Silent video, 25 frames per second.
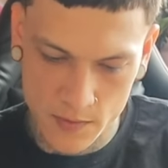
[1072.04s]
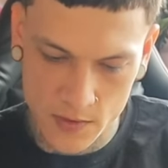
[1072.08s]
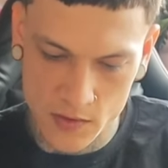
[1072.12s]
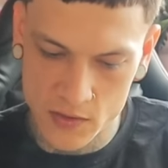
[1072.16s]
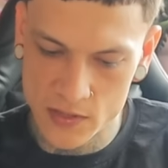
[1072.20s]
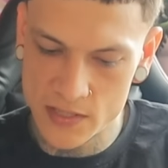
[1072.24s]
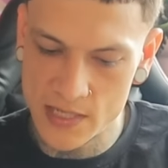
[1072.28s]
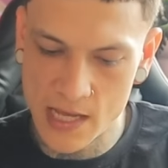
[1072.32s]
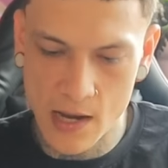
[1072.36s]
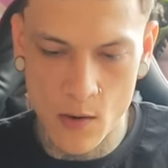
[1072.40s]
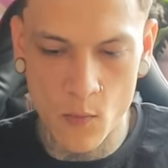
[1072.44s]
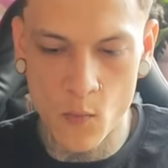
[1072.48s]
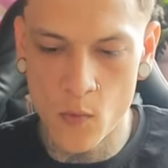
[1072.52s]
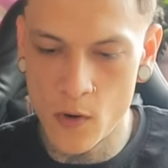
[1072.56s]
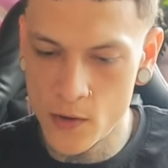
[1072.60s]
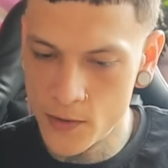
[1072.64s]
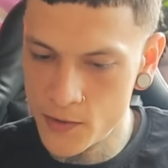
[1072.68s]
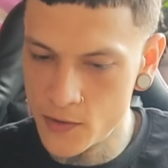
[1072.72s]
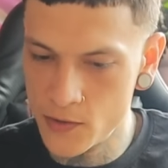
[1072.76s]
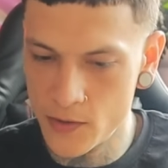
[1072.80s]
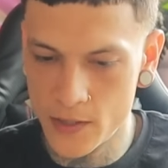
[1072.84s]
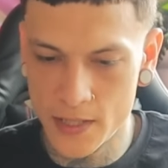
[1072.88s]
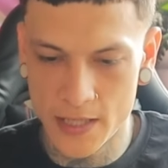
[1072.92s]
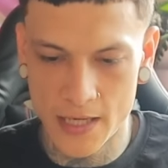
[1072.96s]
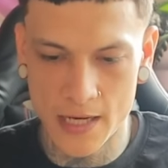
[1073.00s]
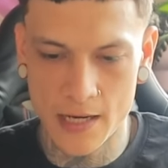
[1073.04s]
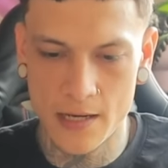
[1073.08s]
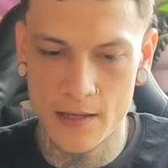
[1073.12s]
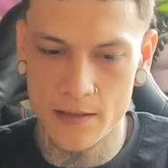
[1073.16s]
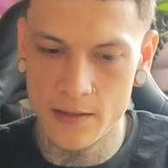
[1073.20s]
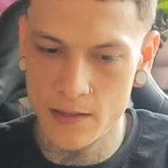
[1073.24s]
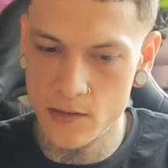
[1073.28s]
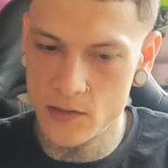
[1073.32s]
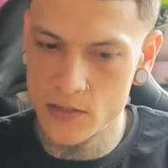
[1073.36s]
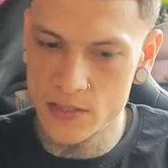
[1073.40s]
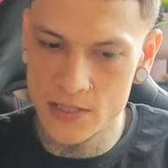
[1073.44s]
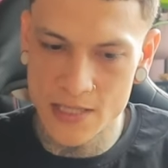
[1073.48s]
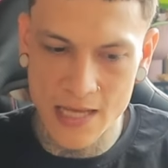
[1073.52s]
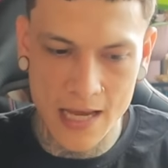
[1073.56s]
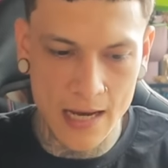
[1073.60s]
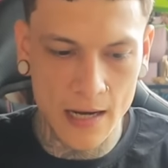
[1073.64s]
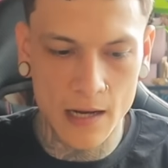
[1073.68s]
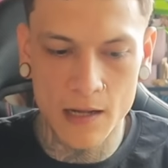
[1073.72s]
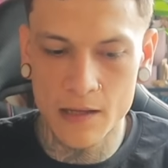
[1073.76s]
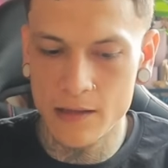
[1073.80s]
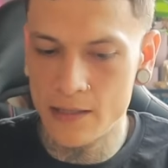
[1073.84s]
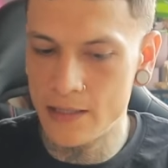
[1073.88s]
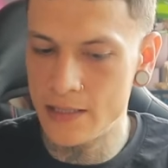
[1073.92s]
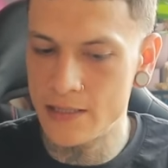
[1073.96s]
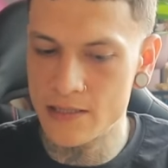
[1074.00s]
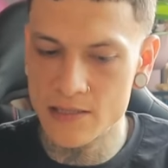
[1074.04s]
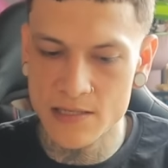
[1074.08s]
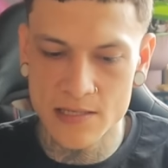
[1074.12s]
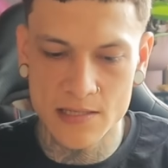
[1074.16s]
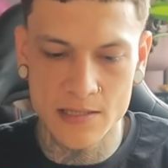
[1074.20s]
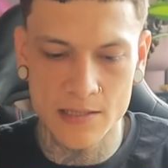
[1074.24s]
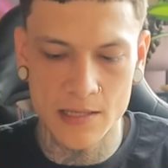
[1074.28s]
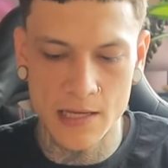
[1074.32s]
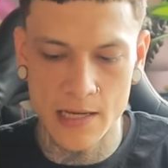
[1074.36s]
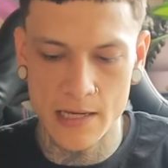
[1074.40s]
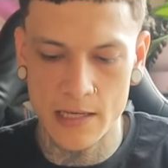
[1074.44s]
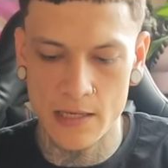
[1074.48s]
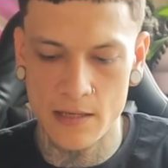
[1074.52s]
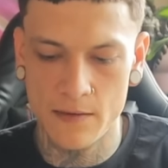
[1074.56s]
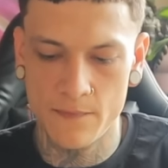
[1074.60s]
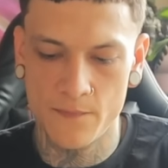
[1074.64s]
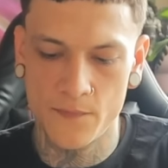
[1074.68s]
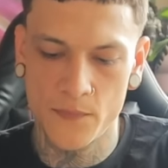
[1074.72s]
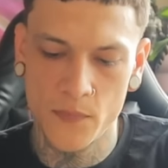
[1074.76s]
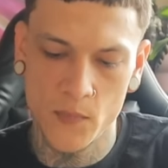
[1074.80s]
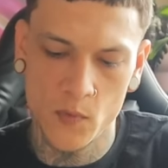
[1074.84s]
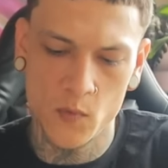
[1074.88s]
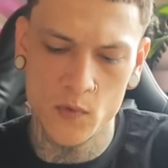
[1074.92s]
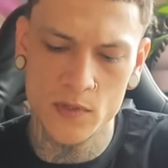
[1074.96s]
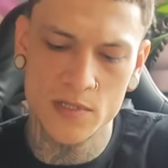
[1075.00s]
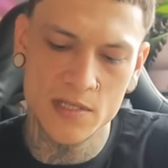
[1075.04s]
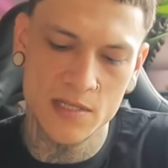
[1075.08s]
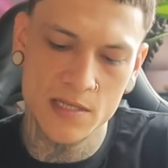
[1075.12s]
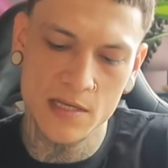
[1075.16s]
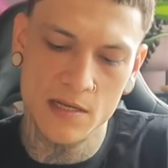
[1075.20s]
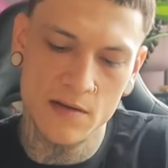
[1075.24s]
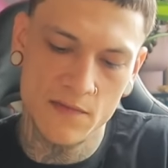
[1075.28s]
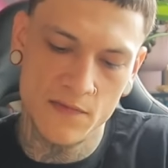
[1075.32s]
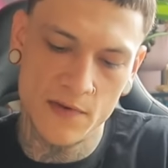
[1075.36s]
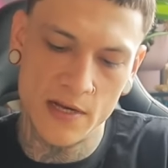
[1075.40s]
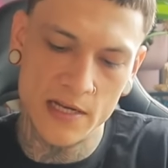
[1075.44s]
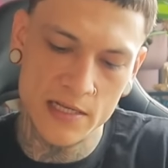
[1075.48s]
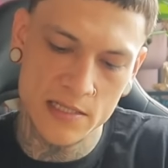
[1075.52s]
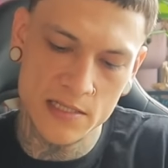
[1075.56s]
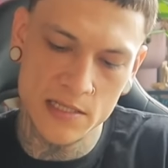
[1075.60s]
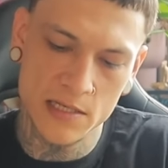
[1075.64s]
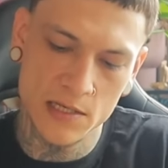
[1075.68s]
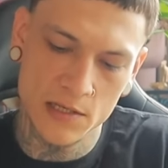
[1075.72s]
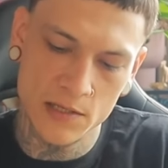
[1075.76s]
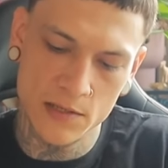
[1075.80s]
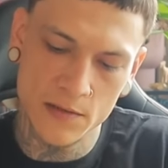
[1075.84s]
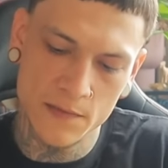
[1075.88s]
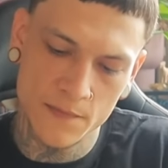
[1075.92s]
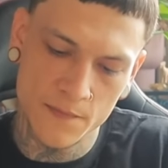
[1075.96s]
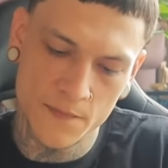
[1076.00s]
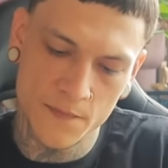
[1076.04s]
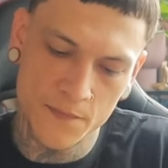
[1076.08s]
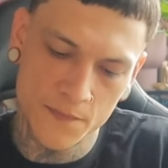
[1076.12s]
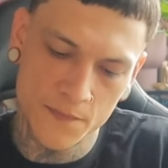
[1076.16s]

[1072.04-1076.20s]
There's that wonder again. There's that clean slate. What's the advice here?